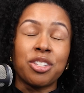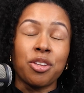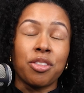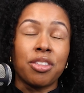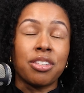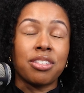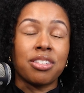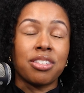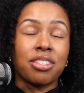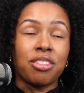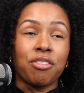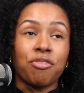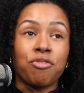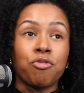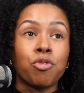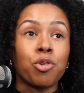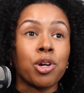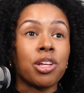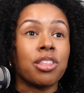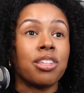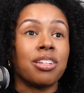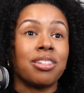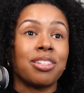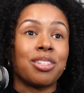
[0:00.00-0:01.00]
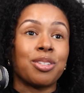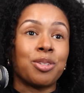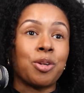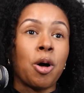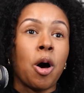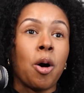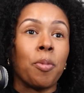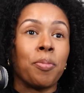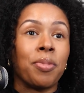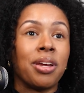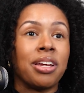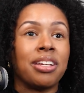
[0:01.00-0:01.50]
So this is the fourth
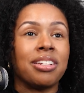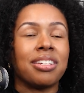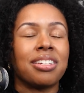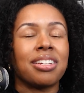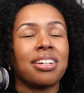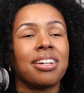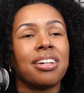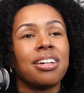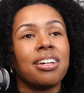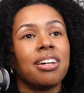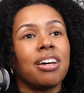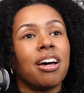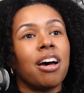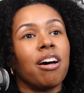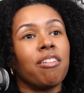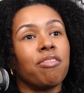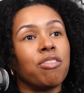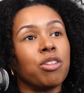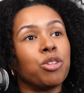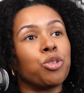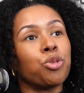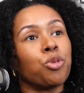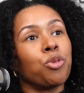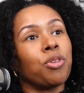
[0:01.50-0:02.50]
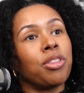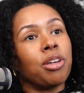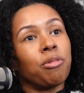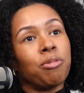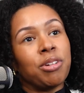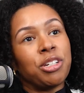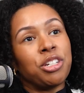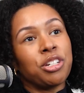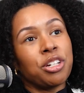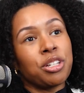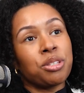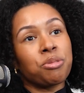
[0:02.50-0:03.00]
installment of the tool that
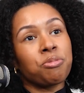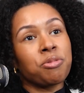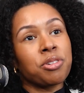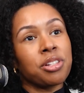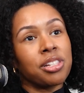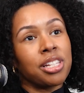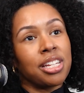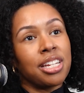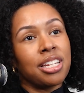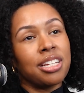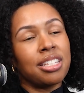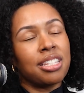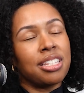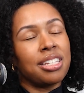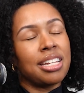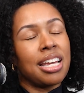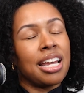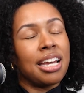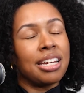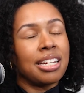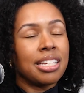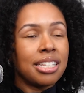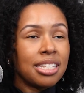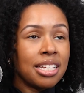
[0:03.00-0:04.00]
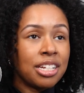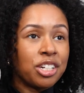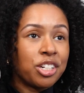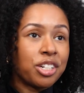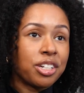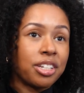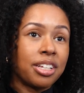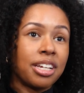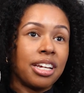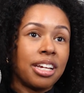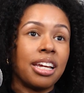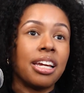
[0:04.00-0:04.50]
we just released. And
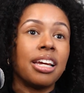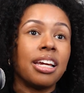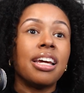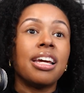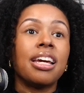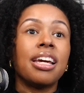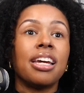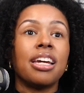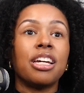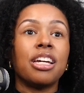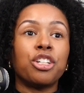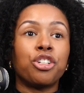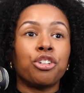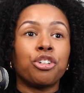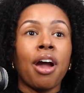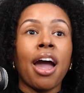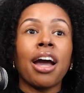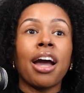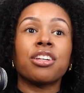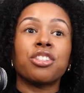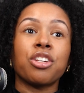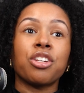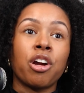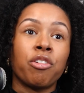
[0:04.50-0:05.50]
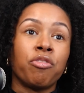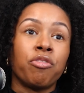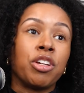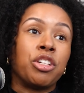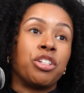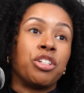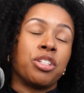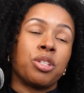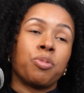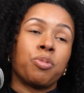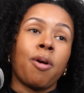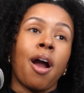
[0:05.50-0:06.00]
essentially, it tracks our
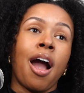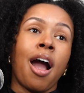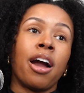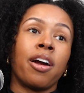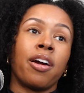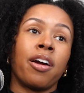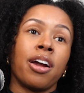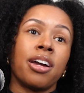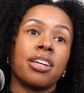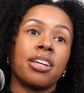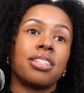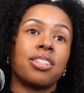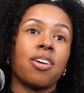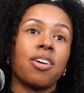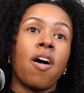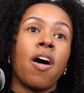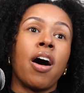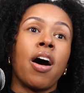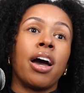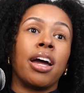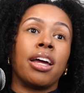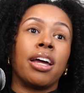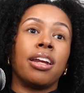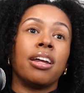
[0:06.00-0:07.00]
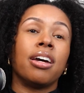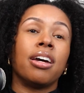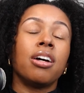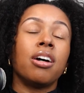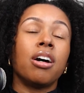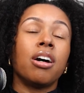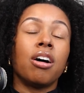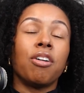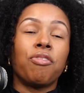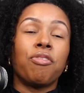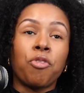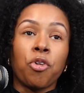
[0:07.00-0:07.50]
region's progress on
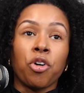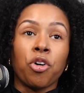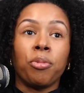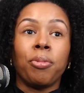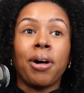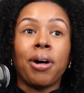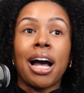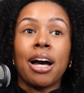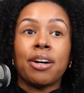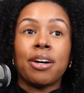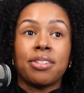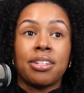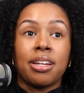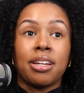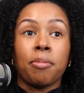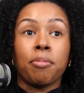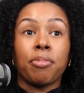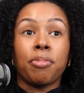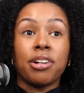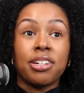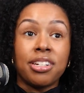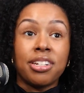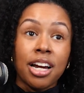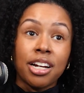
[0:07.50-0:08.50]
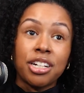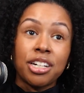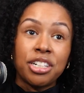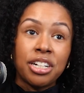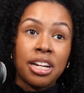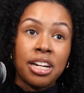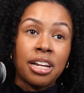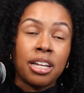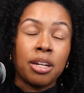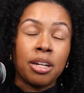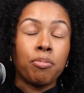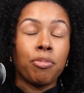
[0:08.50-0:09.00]
affordable housing
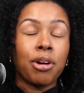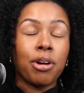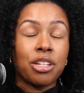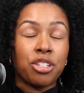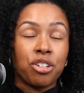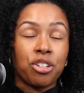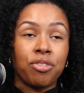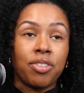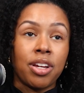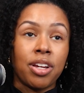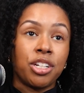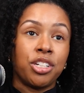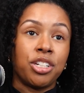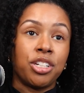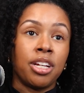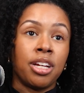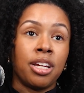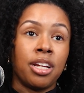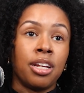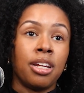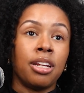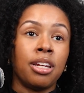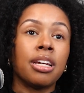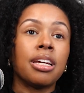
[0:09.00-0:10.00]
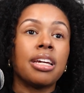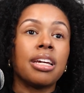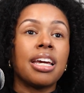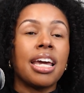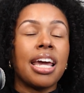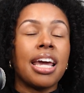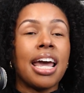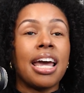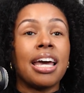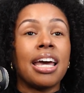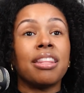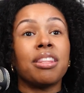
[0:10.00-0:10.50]
production, preservation,
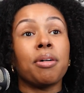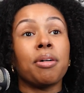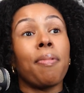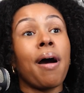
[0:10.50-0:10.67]
and the